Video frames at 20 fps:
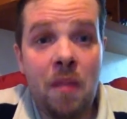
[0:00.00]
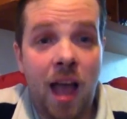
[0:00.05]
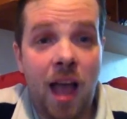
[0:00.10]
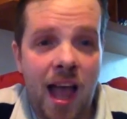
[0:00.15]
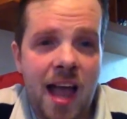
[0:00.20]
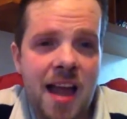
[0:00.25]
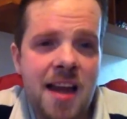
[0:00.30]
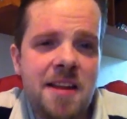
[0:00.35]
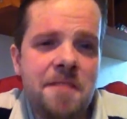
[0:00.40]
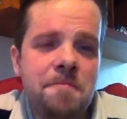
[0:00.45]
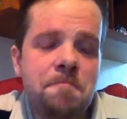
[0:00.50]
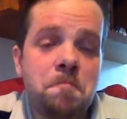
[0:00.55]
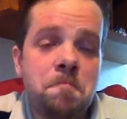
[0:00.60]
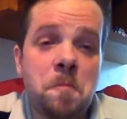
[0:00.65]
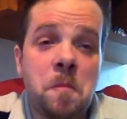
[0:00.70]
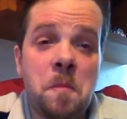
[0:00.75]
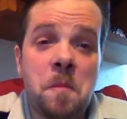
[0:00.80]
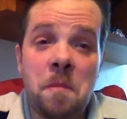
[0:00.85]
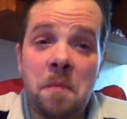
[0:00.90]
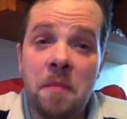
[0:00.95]
And
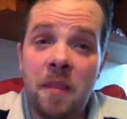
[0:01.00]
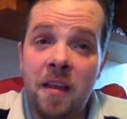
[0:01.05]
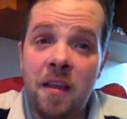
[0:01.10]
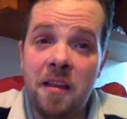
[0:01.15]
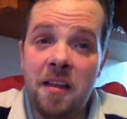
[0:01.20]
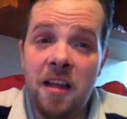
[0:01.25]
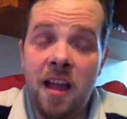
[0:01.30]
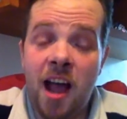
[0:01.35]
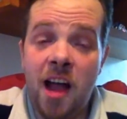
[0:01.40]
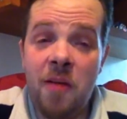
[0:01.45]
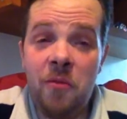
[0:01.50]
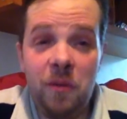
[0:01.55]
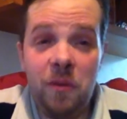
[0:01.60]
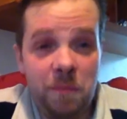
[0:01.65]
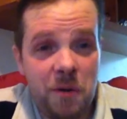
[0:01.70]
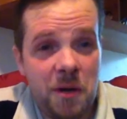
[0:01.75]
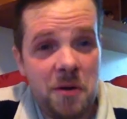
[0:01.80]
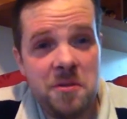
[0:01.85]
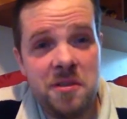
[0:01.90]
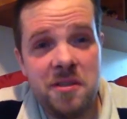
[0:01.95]
I will
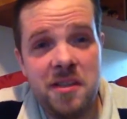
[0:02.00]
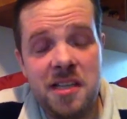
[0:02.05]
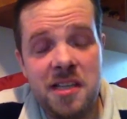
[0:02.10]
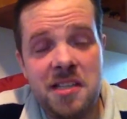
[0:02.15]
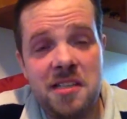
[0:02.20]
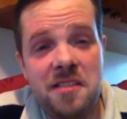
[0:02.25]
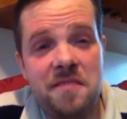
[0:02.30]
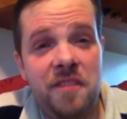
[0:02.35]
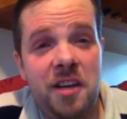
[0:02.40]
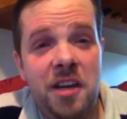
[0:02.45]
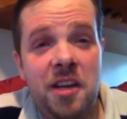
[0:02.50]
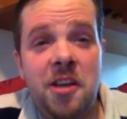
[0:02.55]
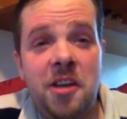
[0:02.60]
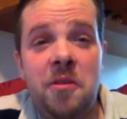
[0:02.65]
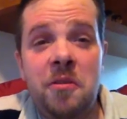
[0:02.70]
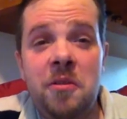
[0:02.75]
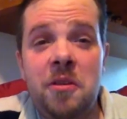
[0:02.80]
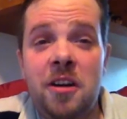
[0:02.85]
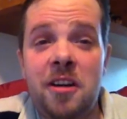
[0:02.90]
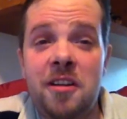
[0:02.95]
post this
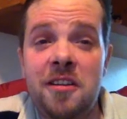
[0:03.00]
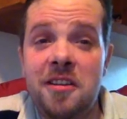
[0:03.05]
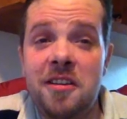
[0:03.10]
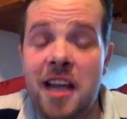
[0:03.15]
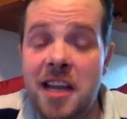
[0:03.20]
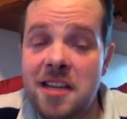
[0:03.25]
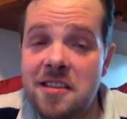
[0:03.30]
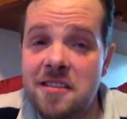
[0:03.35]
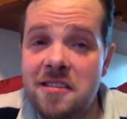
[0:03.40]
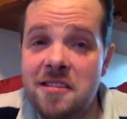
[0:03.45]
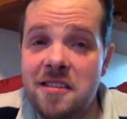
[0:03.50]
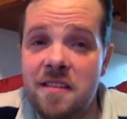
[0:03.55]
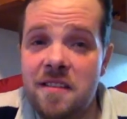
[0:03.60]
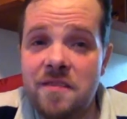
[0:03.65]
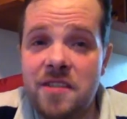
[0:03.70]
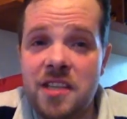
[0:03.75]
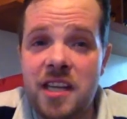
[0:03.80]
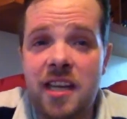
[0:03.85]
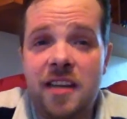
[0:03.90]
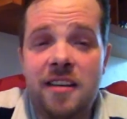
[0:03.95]
video on Nasal Snuff
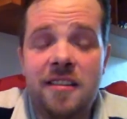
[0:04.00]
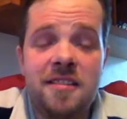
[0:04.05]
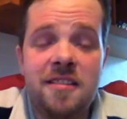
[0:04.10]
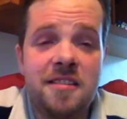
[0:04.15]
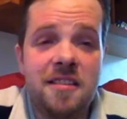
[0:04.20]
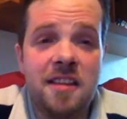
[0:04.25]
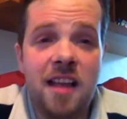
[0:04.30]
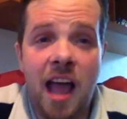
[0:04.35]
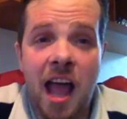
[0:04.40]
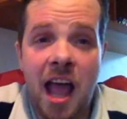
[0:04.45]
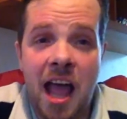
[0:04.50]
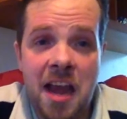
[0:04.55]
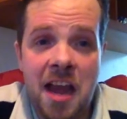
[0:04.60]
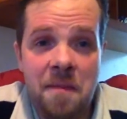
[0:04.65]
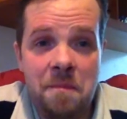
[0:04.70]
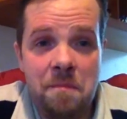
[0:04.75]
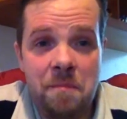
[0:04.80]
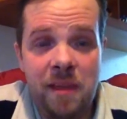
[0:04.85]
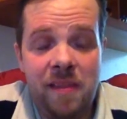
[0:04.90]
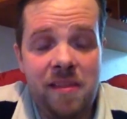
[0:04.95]
Takers
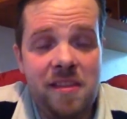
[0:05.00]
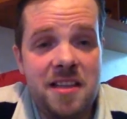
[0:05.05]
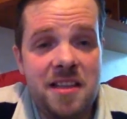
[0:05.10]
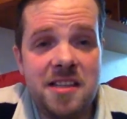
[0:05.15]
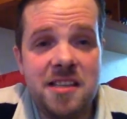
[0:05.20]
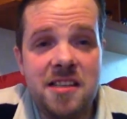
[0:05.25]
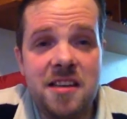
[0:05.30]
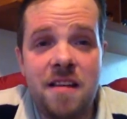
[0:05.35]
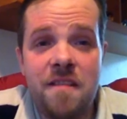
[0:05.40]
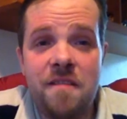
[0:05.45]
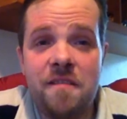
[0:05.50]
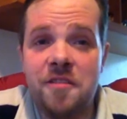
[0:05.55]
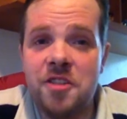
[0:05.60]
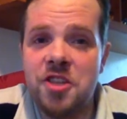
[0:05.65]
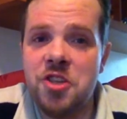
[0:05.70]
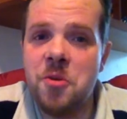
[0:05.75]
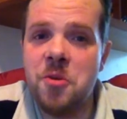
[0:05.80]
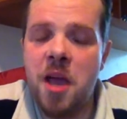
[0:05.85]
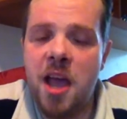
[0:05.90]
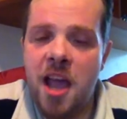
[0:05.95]
and bid this snuff
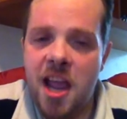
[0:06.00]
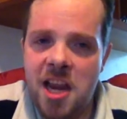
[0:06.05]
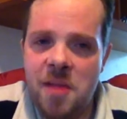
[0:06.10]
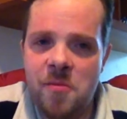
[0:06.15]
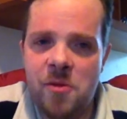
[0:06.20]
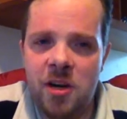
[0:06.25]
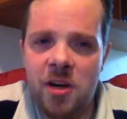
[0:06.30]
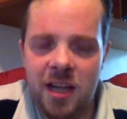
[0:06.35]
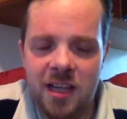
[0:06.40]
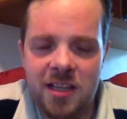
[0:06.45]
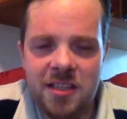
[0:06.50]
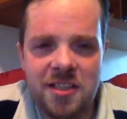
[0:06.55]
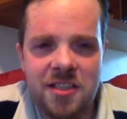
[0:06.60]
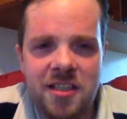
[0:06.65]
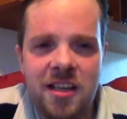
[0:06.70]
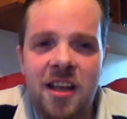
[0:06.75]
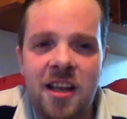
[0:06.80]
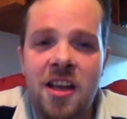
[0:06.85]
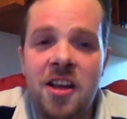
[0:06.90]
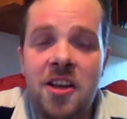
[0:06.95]
to anyone else
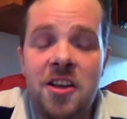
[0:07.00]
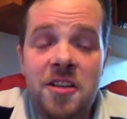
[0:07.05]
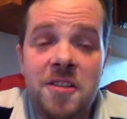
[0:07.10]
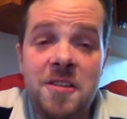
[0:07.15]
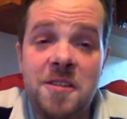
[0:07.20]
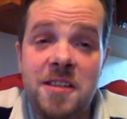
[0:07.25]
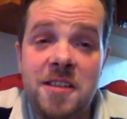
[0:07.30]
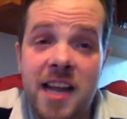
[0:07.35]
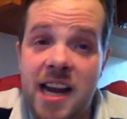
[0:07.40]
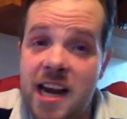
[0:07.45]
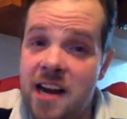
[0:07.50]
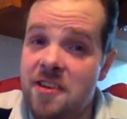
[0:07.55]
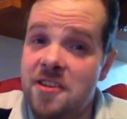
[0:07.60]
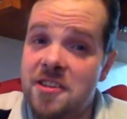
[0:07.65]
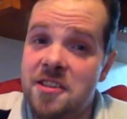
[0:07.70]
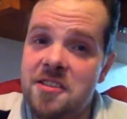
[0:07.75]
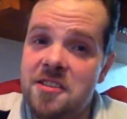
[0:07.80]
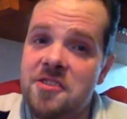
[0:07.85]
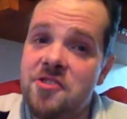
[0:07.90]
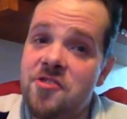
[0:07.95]
who
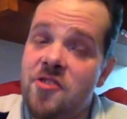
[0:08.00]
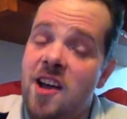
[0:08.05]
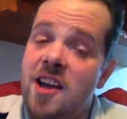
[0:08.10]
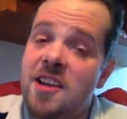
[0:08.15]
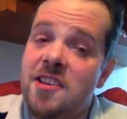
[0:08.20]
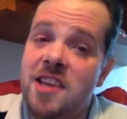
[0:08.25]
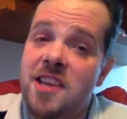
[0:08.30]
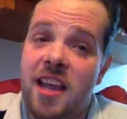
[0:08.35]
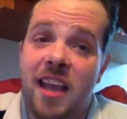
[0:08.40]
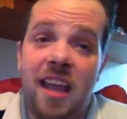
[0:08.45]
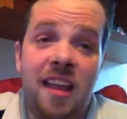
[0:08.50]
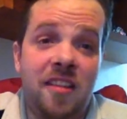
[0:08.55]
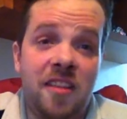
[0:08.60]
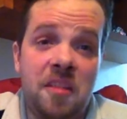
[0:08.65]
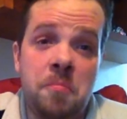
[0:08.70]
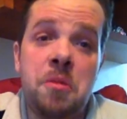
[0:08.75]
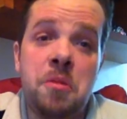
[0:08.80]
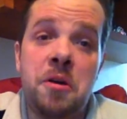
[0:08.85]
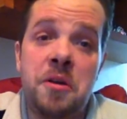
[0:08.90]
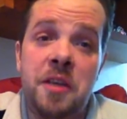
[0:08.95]
dares try taking the
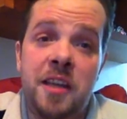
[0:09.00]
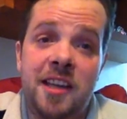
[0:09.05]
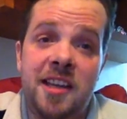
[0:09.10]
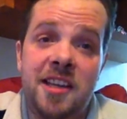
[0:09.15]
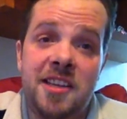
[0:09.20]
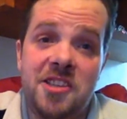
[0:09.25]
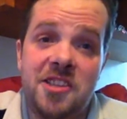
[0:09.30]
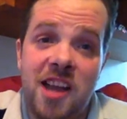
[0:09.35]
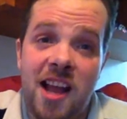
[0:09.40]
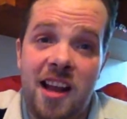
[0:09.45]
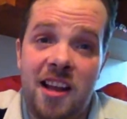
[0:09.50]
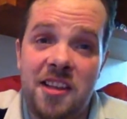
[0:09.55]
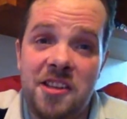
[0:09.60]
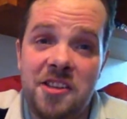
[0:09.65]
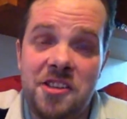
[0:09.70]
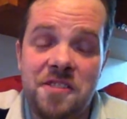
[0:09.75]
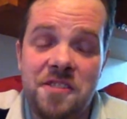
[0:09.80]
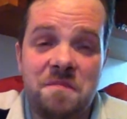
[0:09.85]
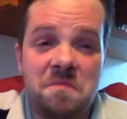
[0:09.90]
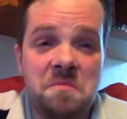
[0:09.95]
Bohica
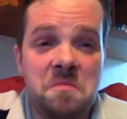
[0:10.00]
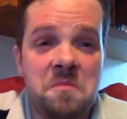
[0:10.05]
challenge.